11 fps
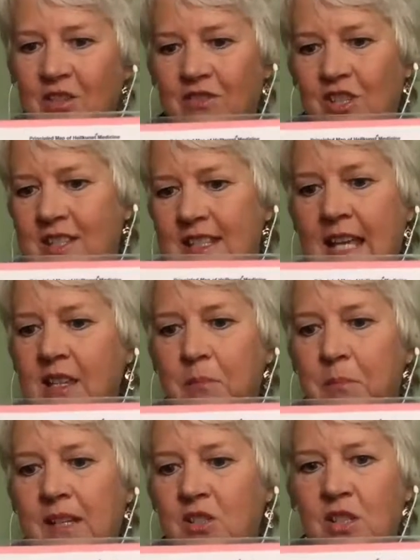you've just sent the
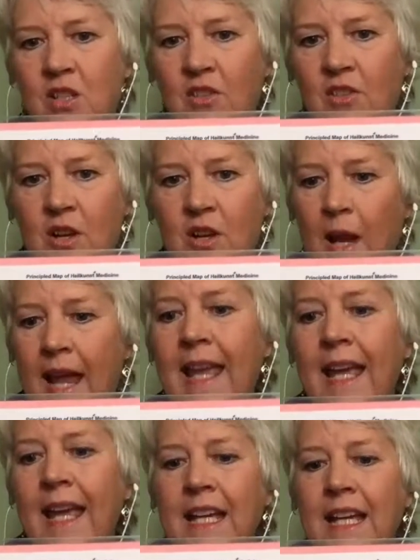patient on their way?
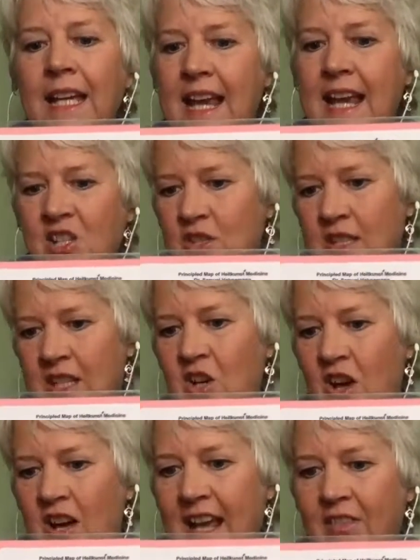It's actually
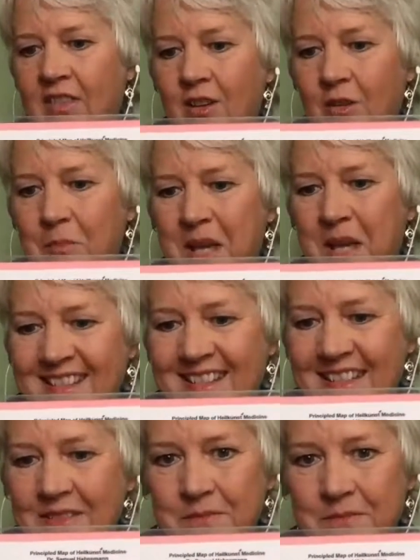not ethical
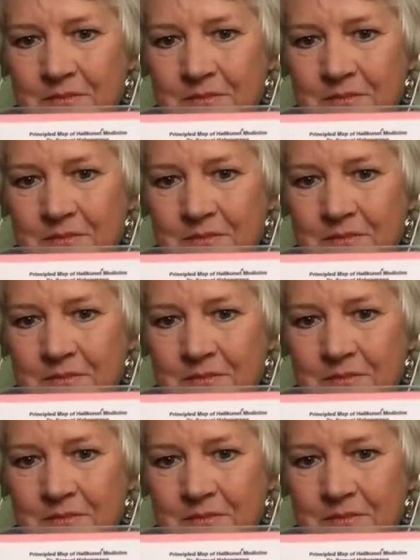medicine.